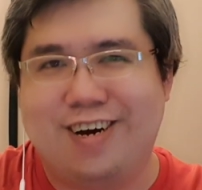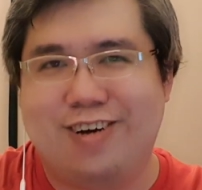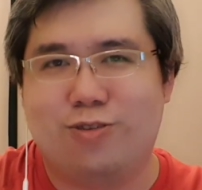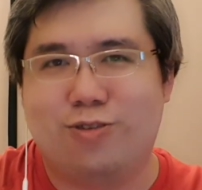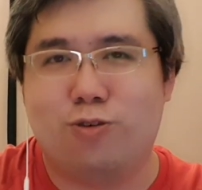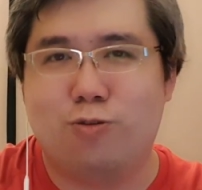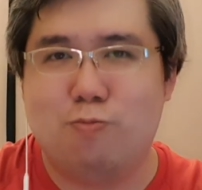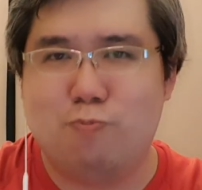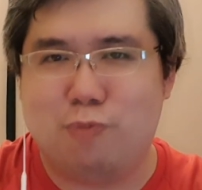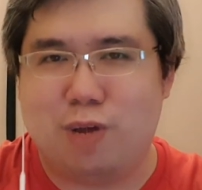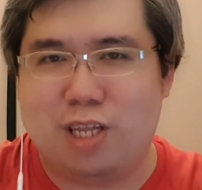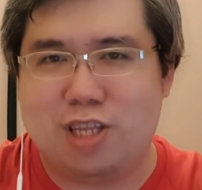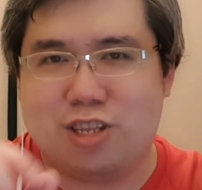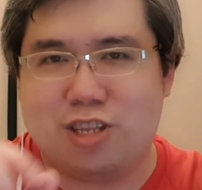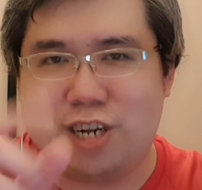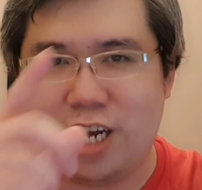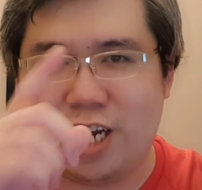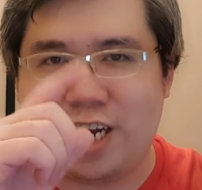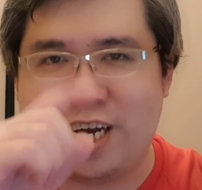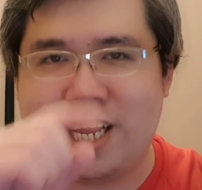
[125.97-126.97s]
Don't be
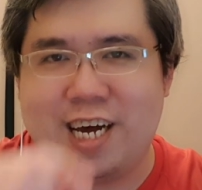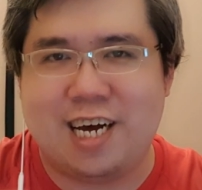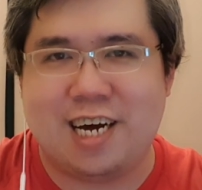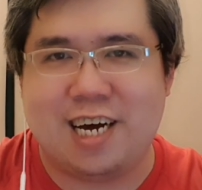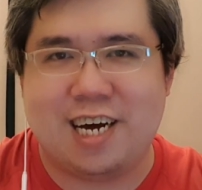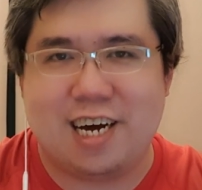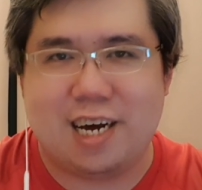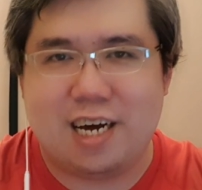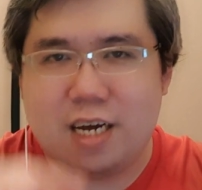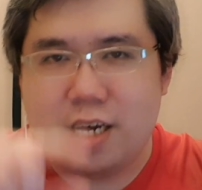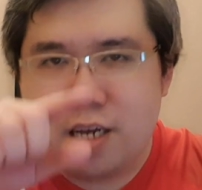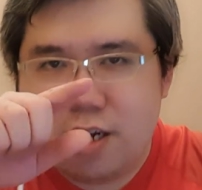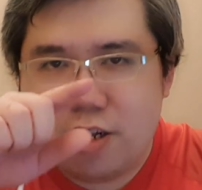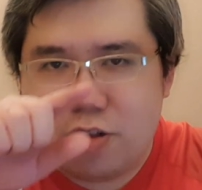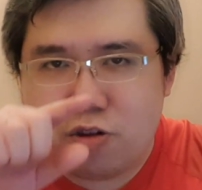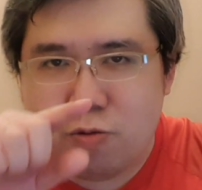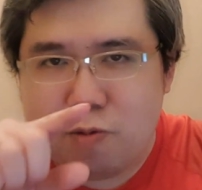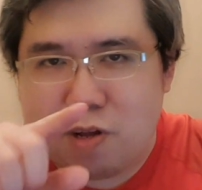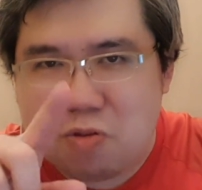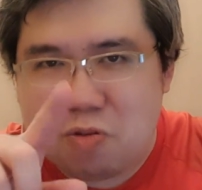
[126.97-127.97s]
tricked,
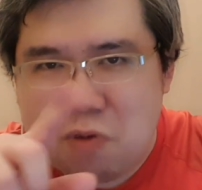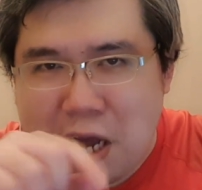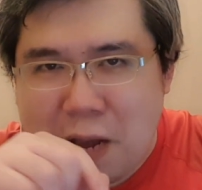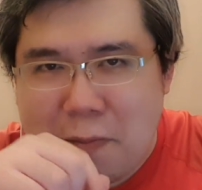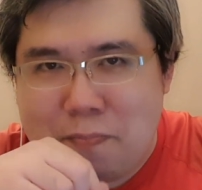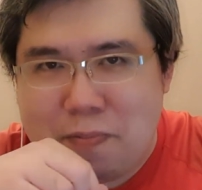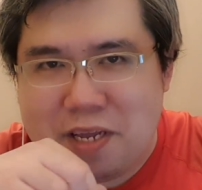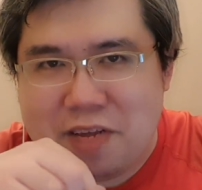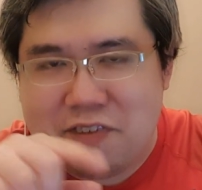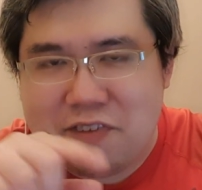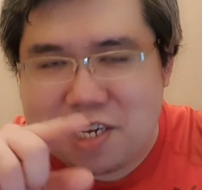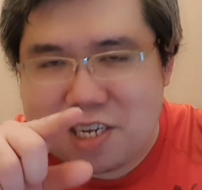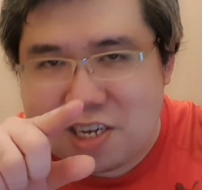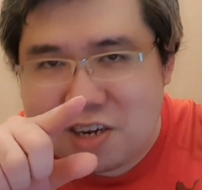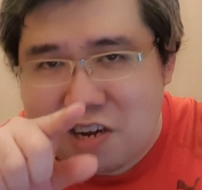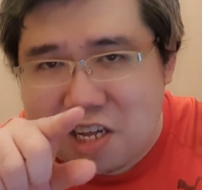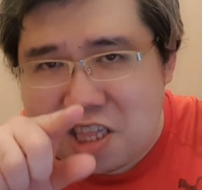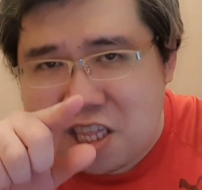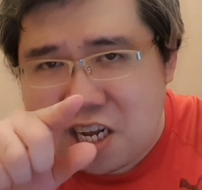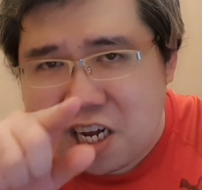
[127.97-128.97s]
Don't be too happy first.
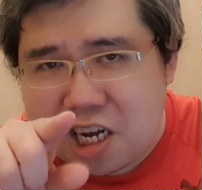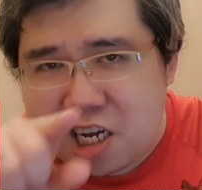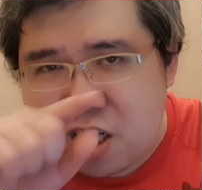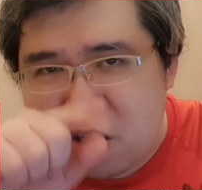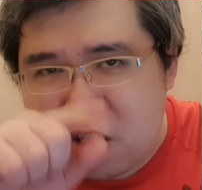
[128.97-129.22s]
Okay, take a